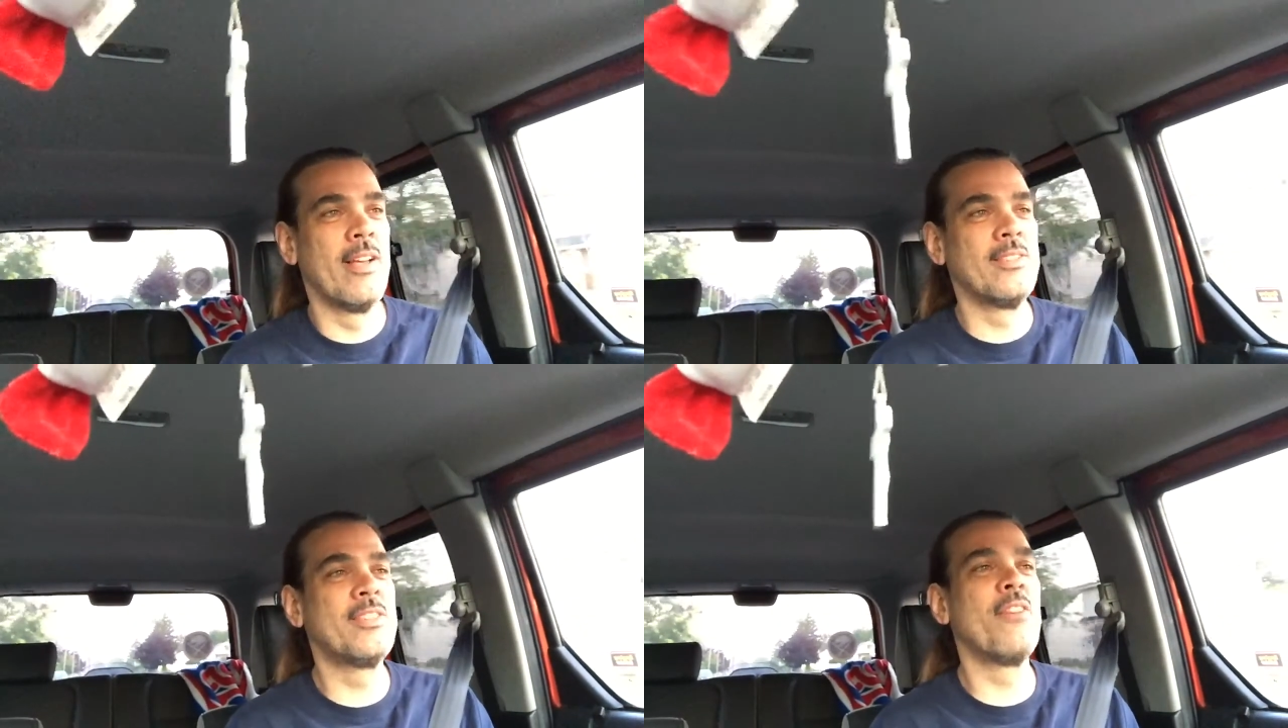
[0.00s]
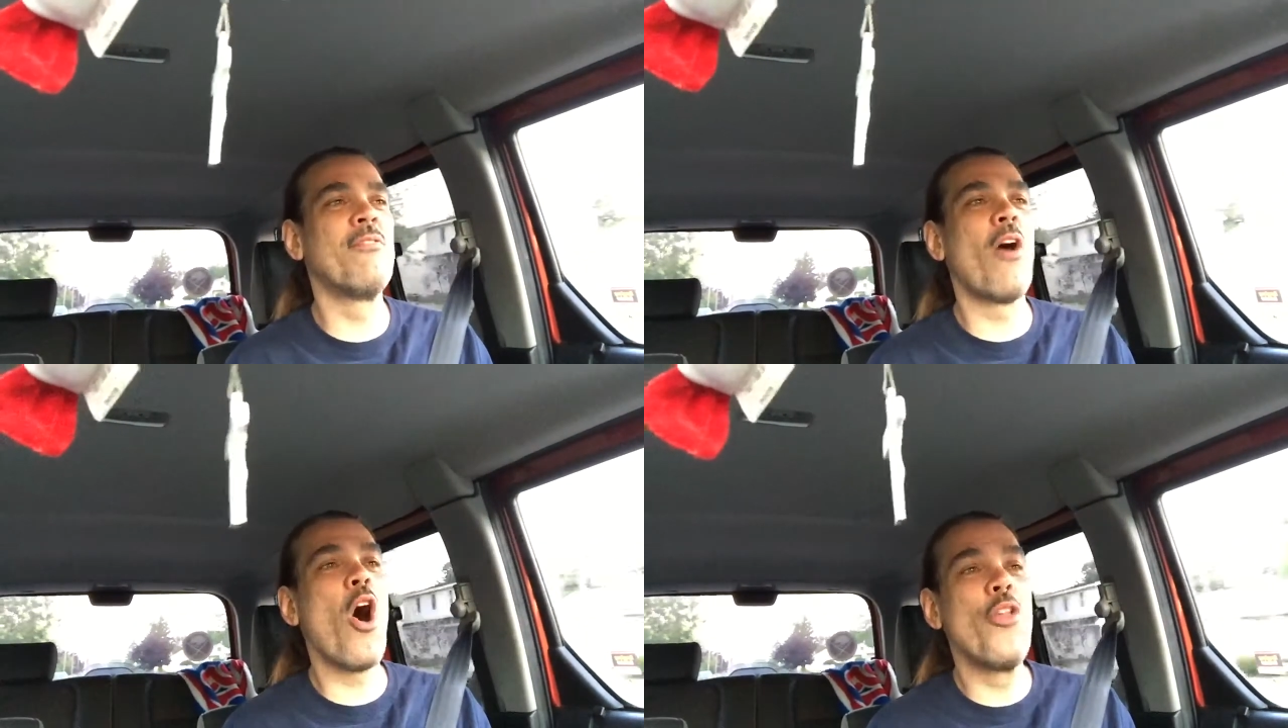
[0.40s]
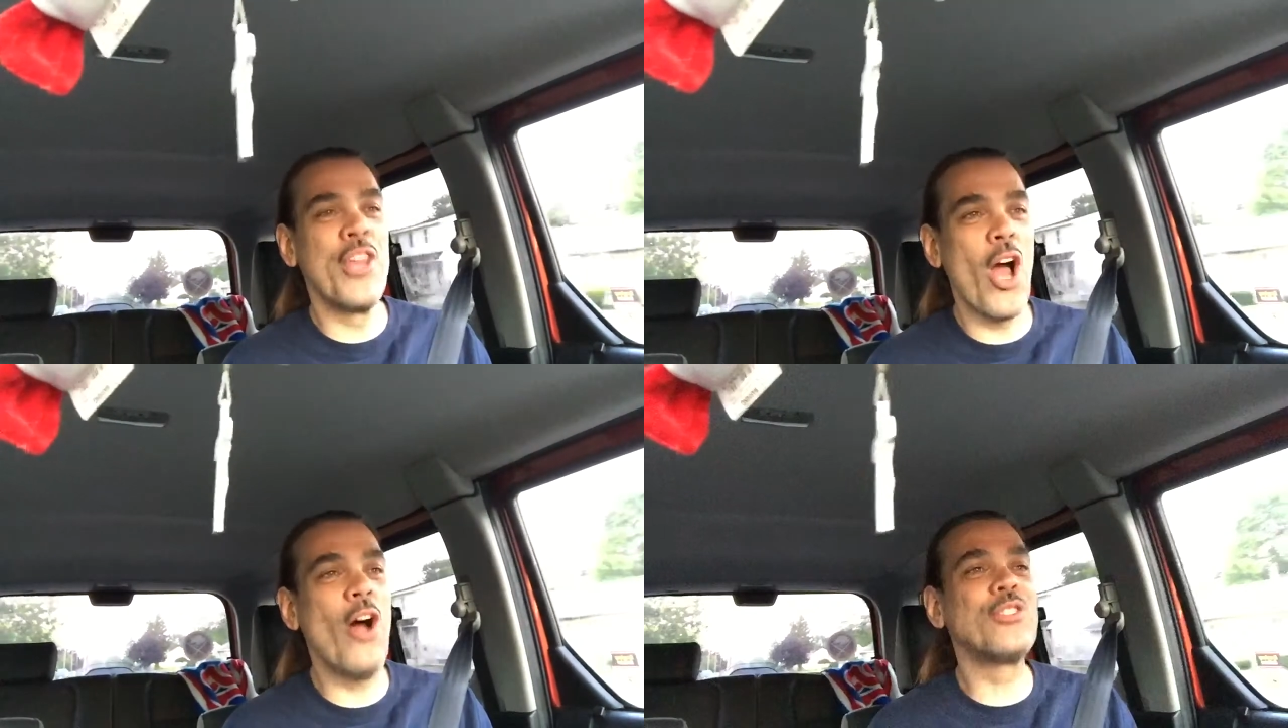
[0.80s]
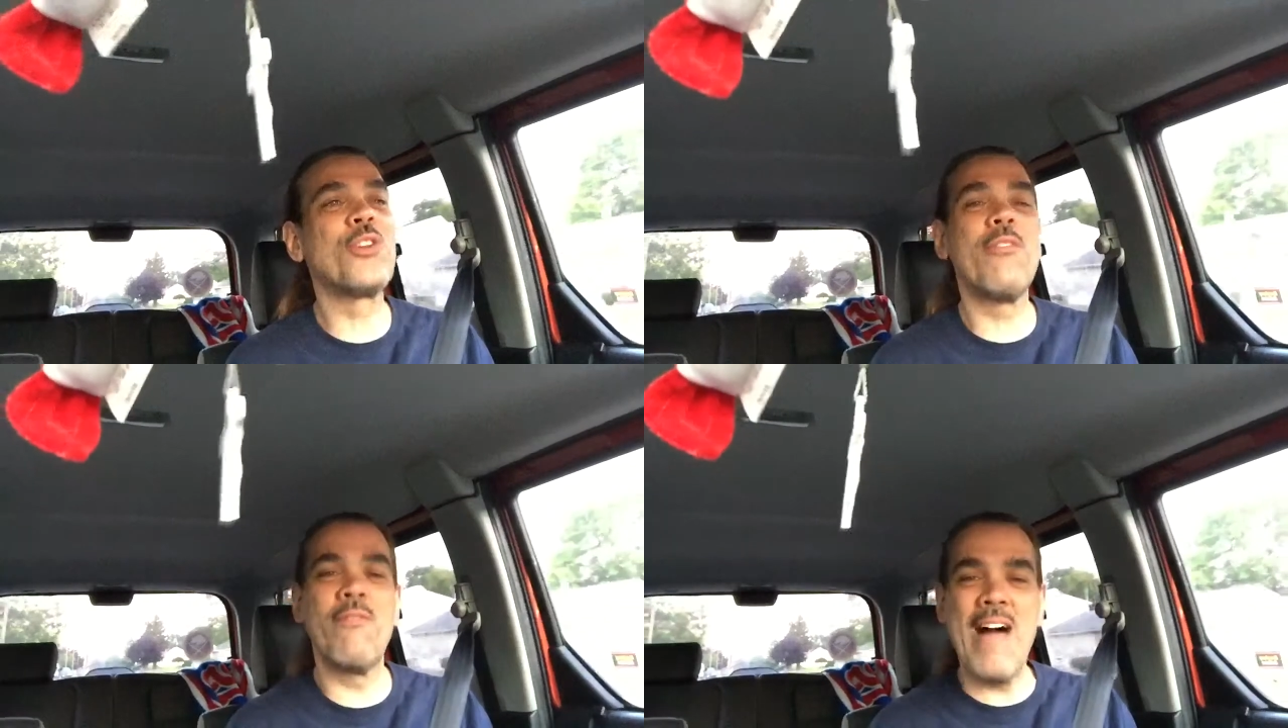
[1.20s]
So the
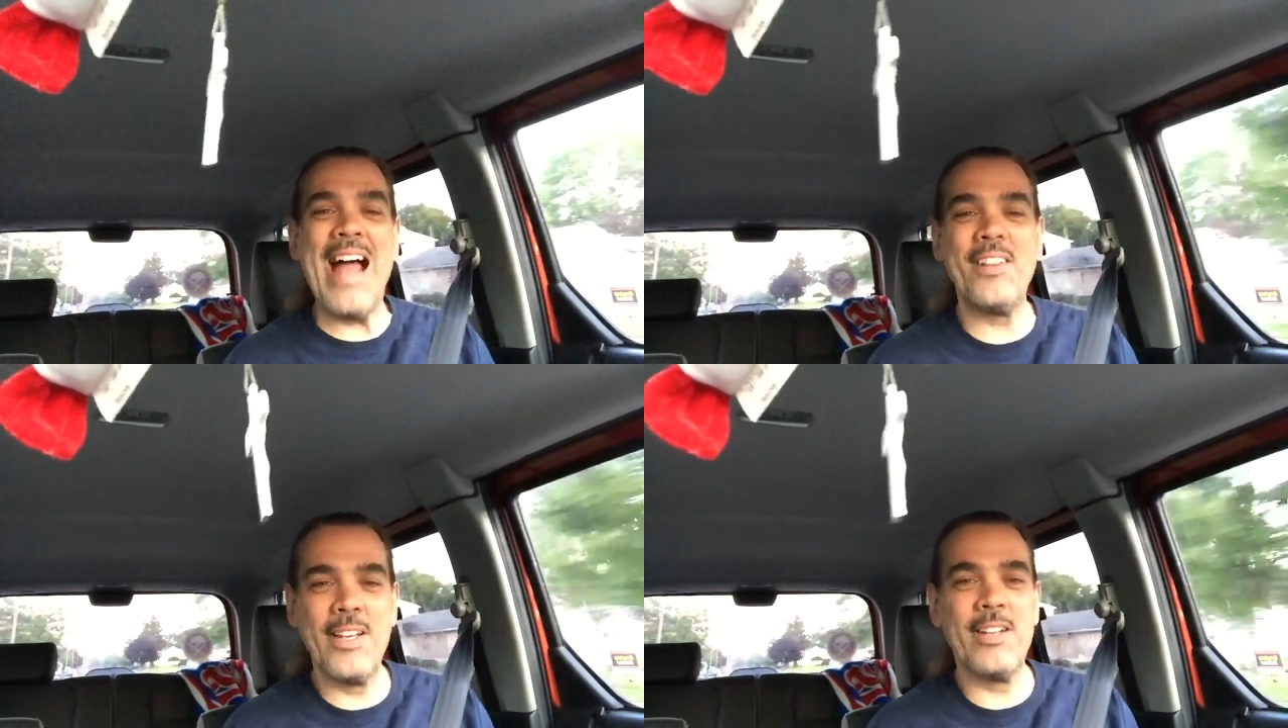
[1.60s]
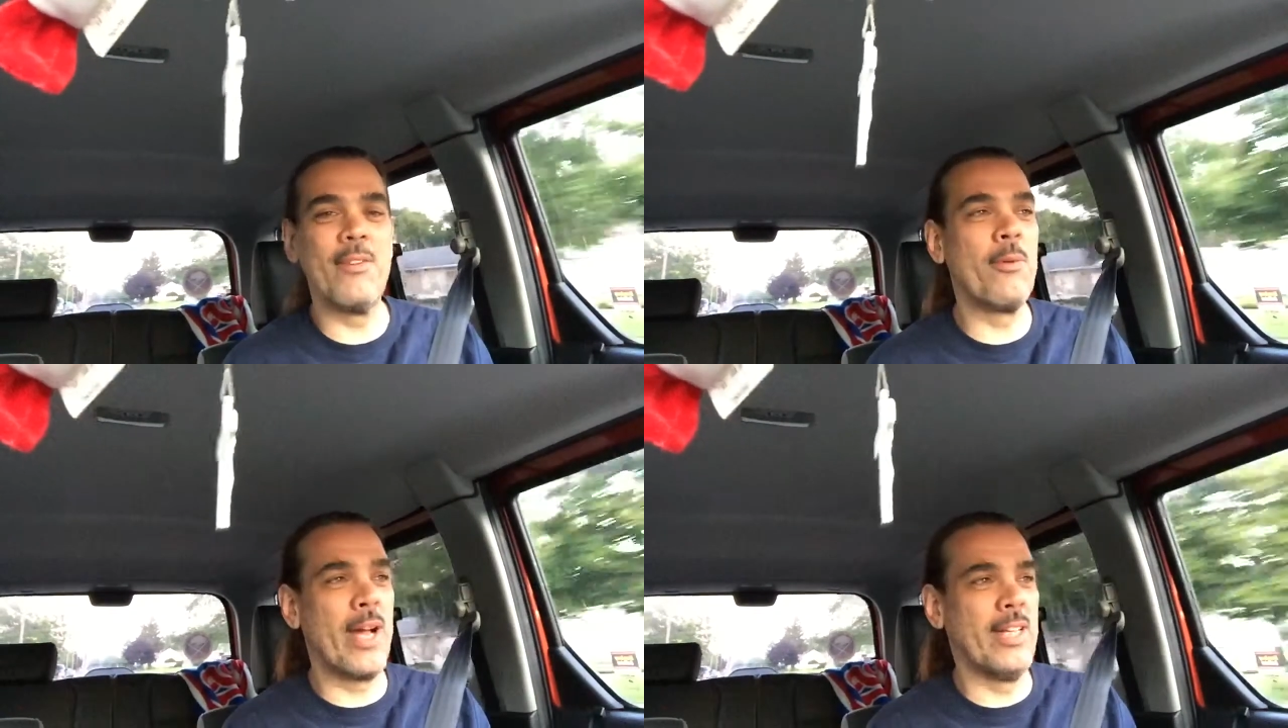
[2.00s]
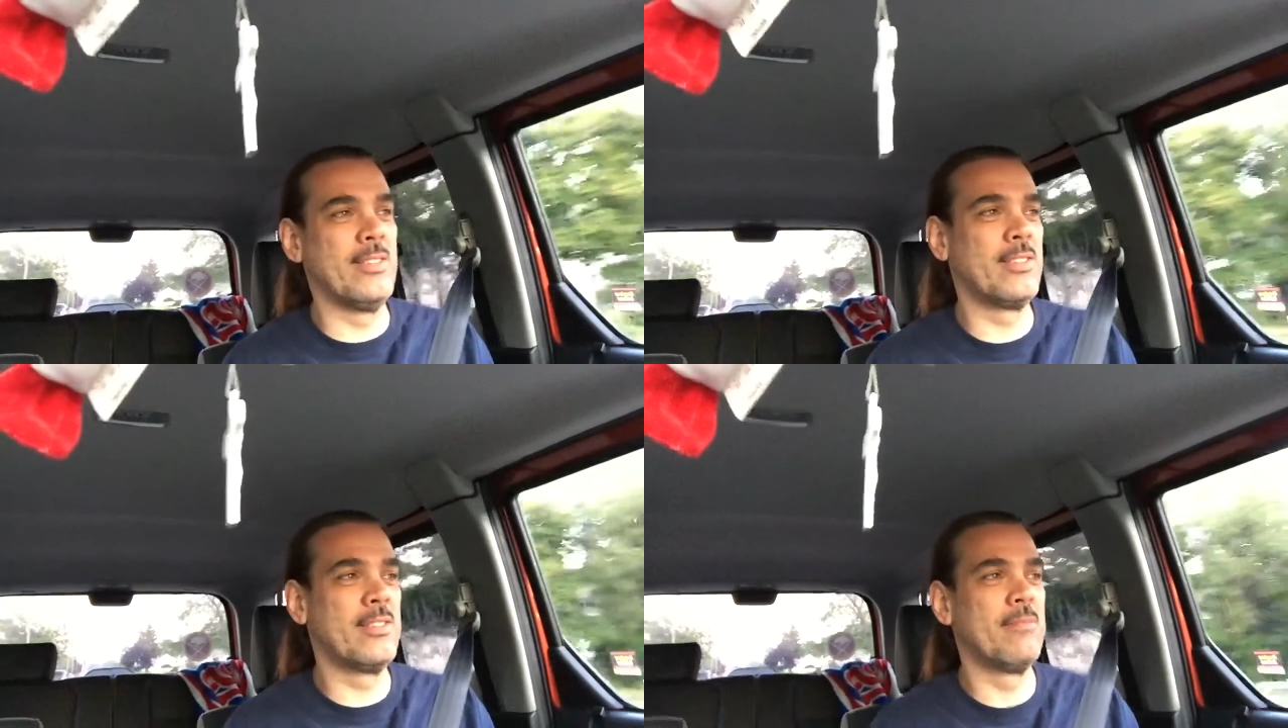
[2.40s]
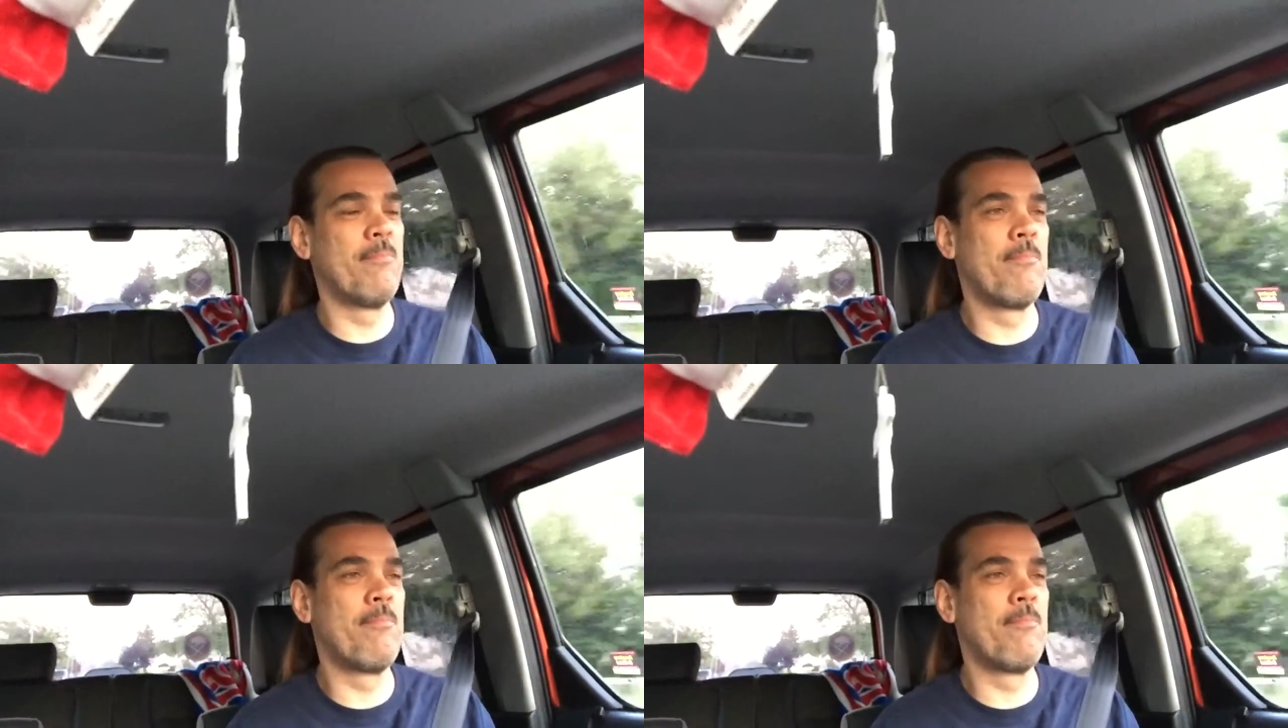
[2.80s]
ultraviolet rays.